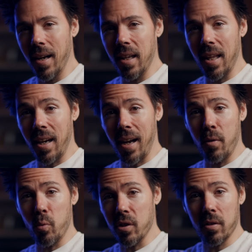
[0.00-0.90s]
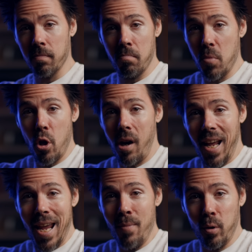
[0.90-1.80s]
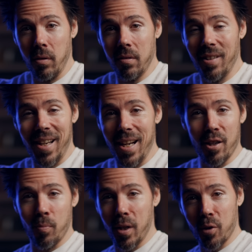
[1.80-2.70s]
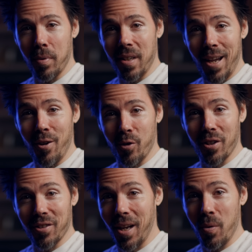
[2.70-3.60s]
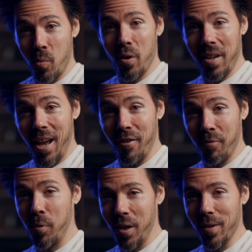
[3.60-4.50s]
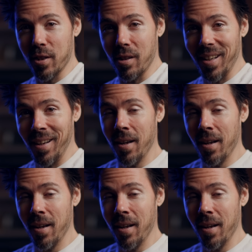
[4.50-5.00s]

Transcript: And then I was not able to eat as much potatoes as I would have previously.